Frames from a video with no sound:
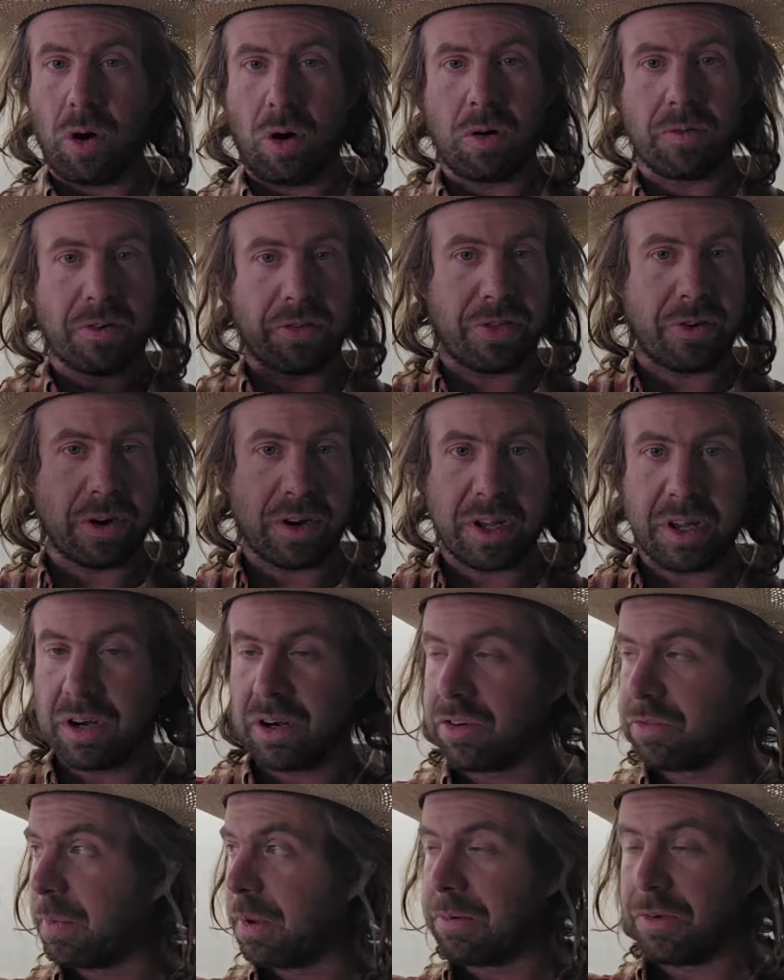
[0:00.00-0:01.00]
over 30
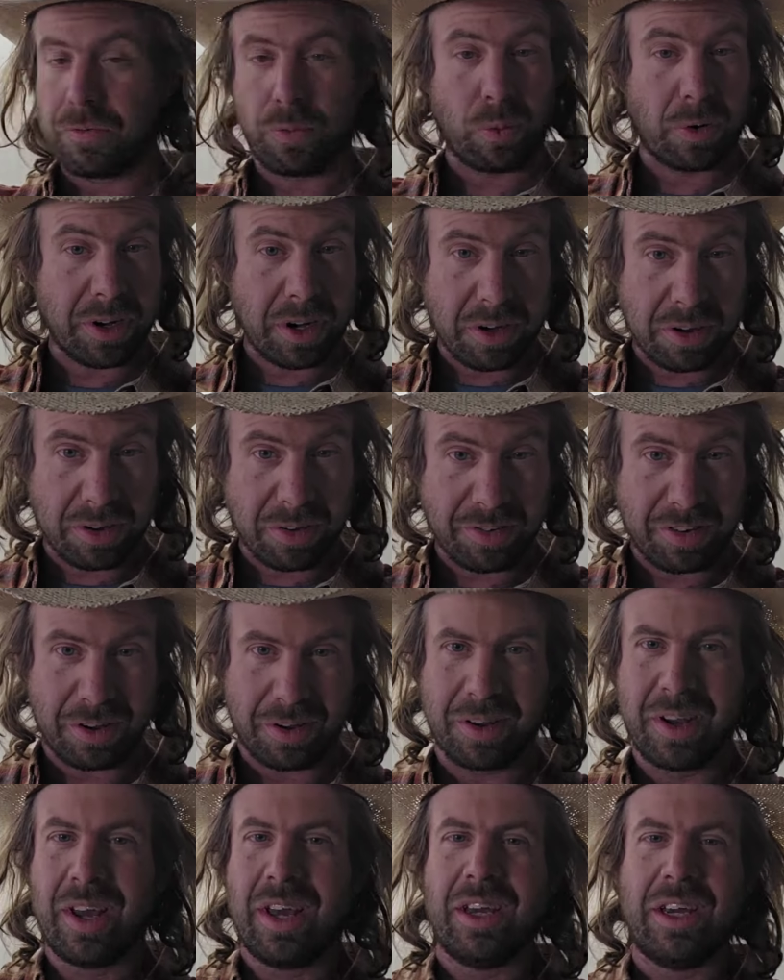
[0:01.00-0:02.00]
years, maybe 40 years.
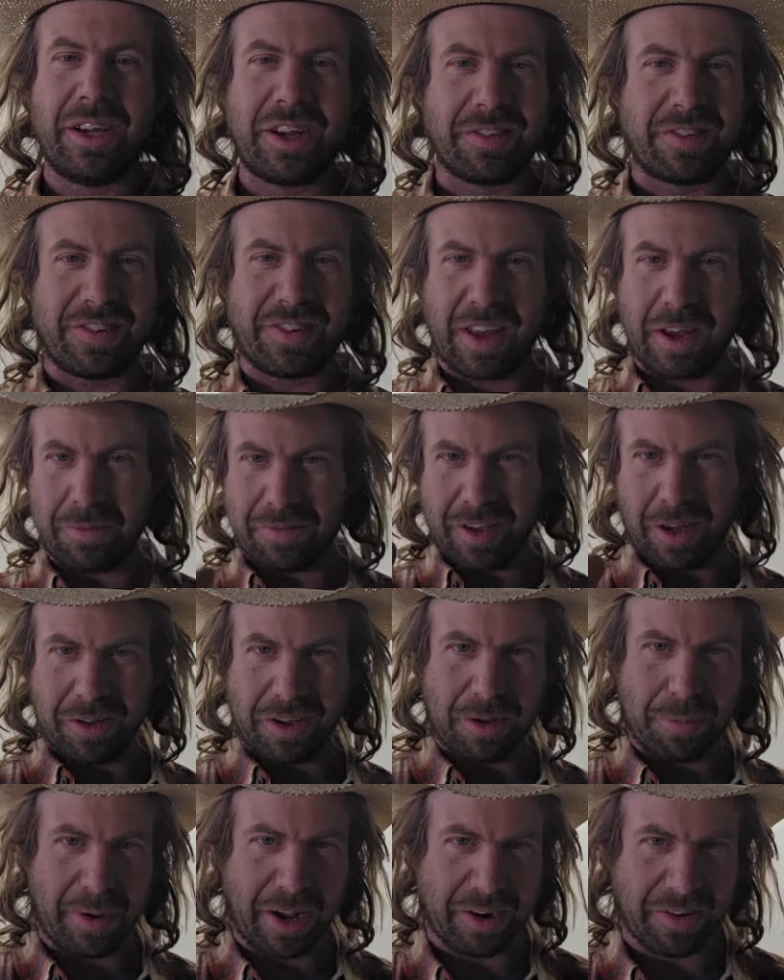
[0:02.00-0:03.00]
He could tell
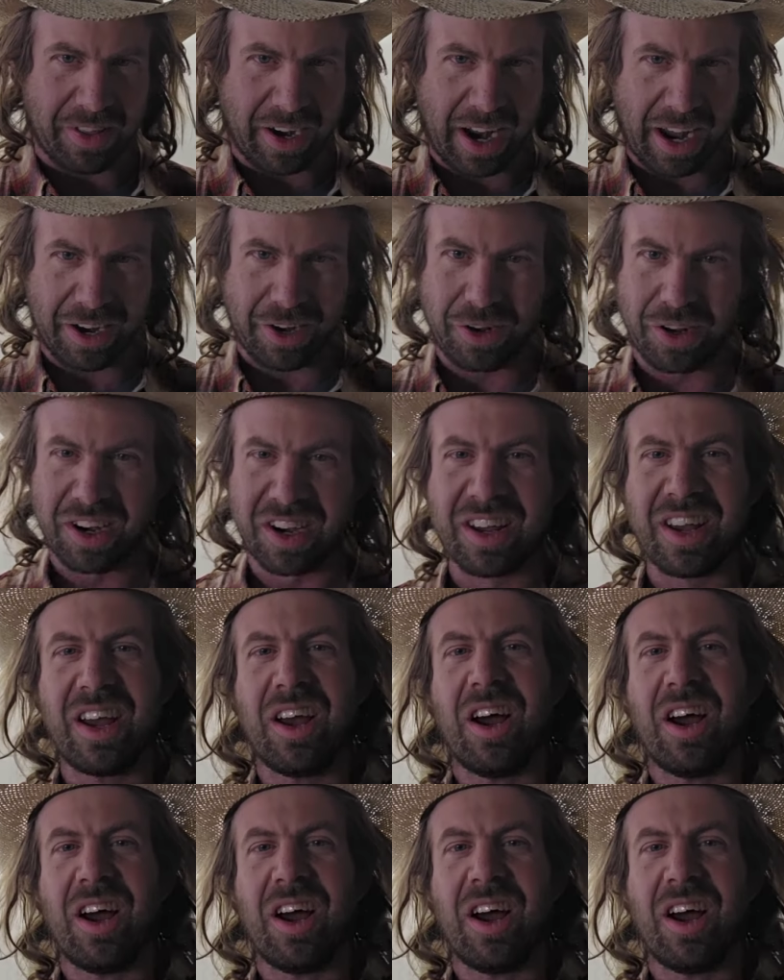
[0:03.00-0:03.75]
you better than I could.